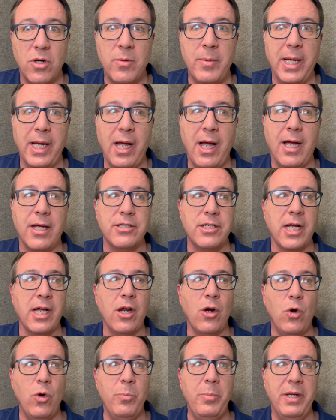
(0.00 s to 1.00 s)
Oh my gosh, I
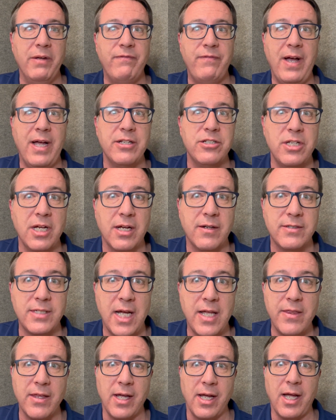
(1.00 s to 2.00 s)
got a whole big fat check of
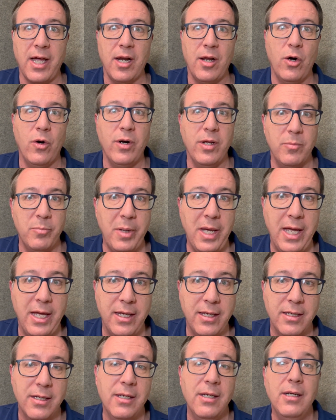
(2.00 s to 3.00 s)
tithing I got to hurry and
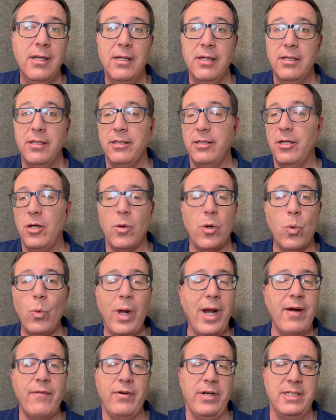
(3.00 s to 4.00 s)
pay, you know, or
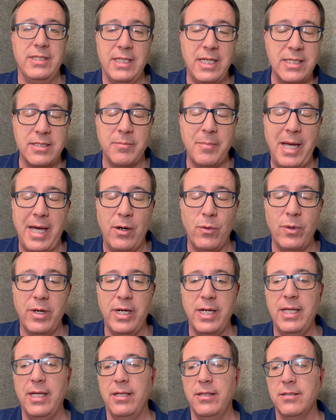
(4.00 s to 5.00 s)
whatever it is. It doesn't matter what
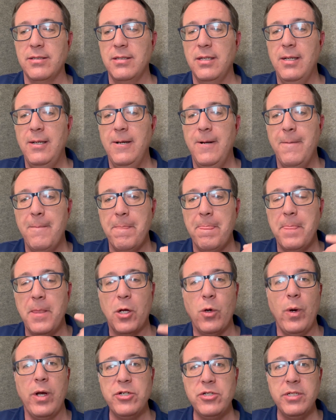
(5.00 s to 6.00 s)
it is. The
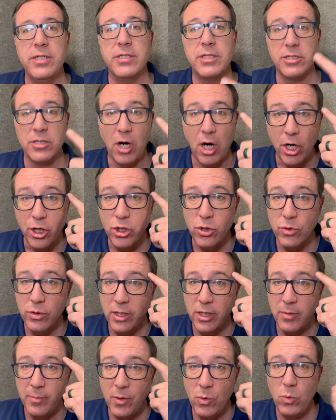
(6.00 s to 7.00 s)
question is, is are you
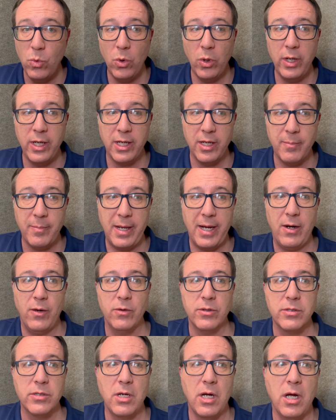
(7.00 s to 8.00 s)
going to be worrying
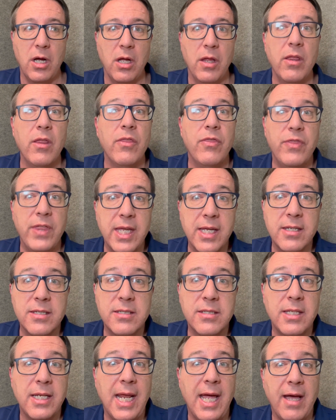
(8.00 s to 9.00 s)
about
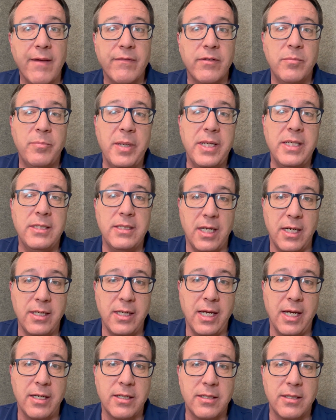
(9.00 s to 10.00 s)
things that haven't been done
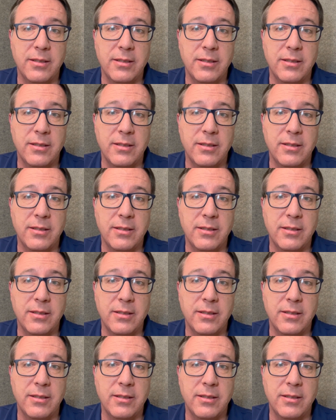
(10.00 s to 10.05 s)
yet?